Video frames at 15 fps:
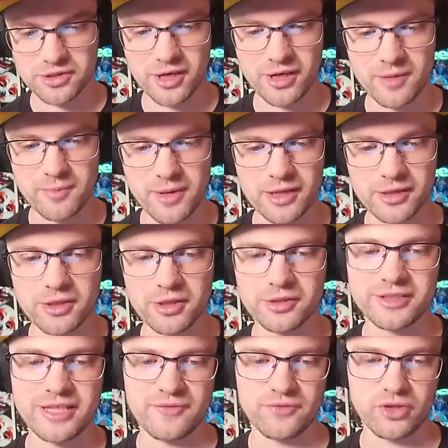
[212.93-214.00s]
started a band
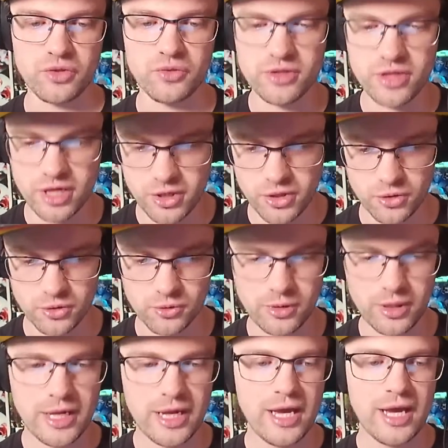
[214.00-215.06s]
called Devil You Know,